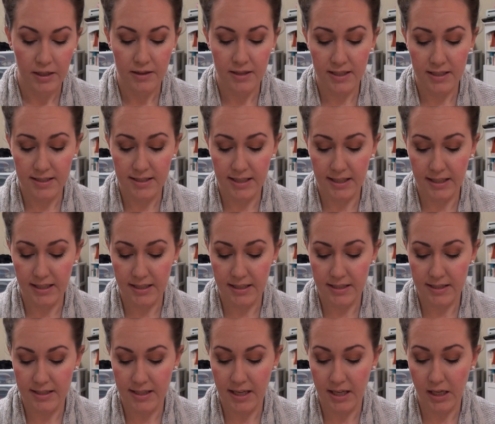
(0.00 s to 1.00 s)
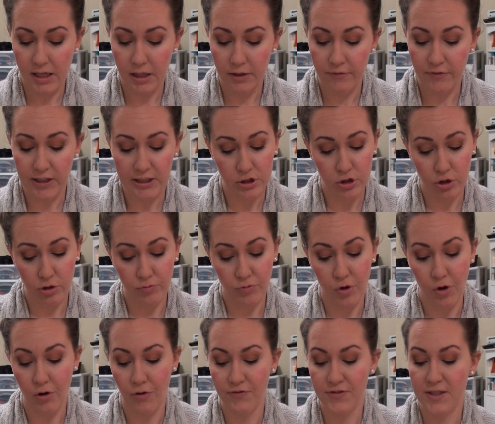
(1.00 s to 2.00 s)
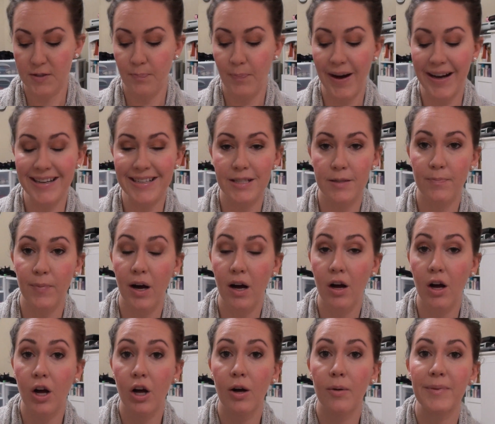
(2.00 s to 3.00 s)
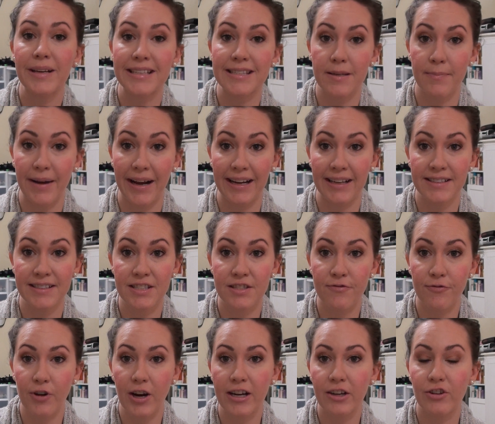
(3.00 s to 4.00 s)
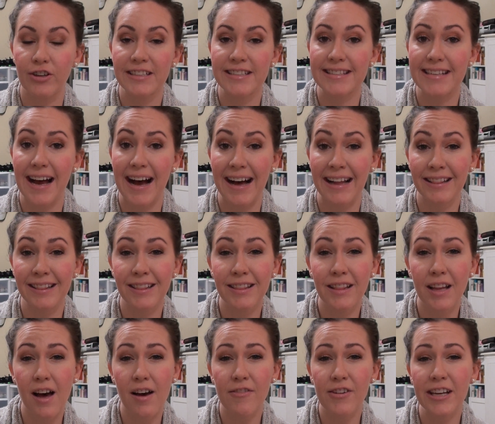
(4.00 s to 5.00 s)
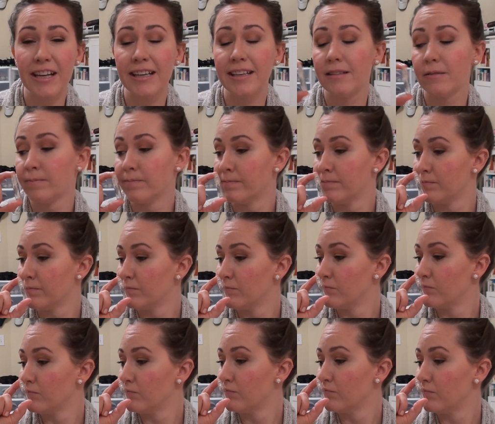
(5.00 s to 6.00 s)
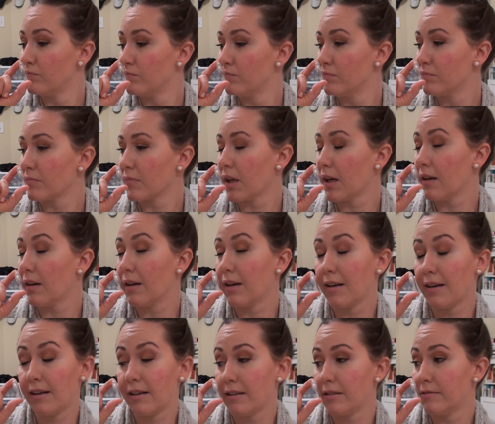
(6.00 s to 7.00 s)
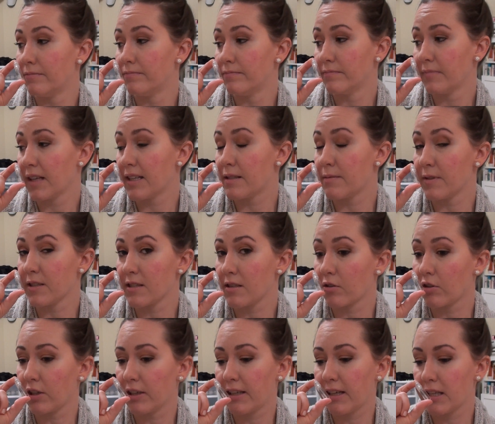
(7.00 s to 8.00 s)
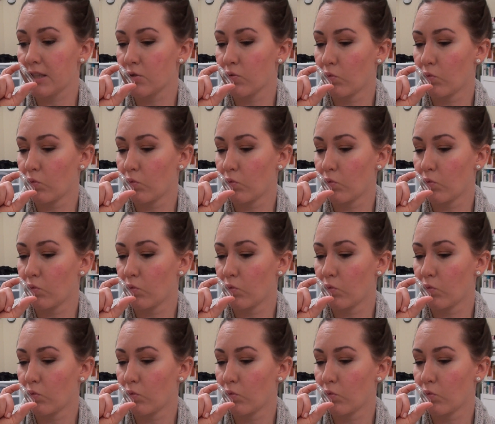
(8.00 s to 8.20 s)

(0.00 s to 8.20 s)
This is the Viktor and Rolf Spice Bomb. It's a man's fragrance. I love it. Oh, it smells so good. It's